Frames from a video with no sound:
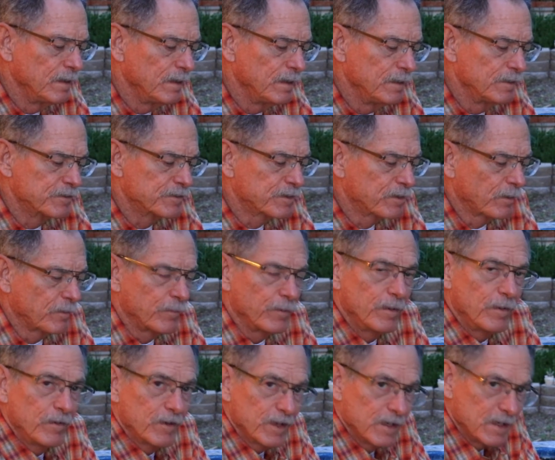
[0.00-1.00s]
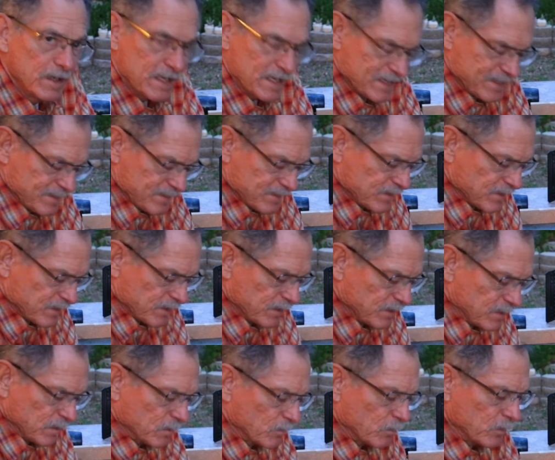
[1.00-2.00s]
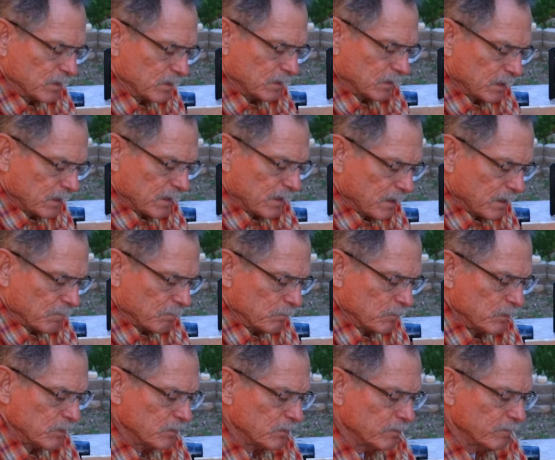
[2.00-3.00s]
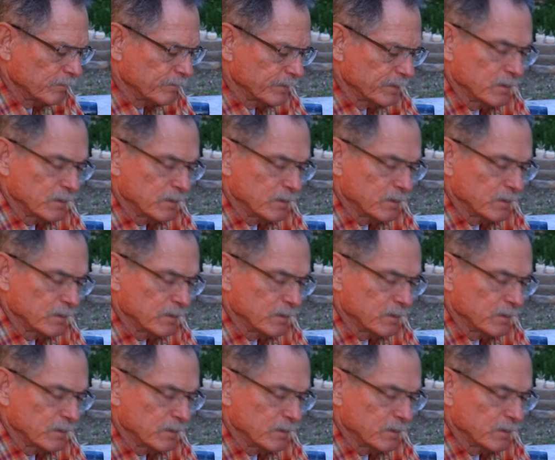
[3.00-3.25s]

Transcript: is corroded in. It will not move.